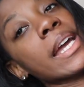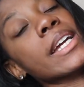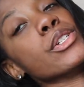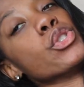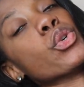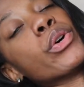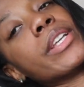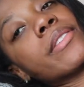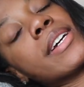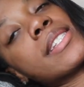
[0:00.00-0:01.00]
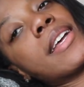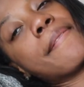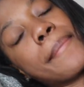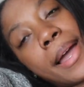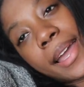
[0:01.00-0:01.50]
enjoy the rest of
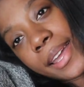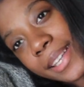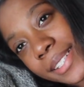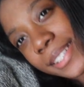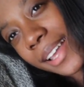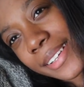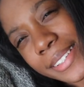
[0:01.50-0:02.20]
my Sunday.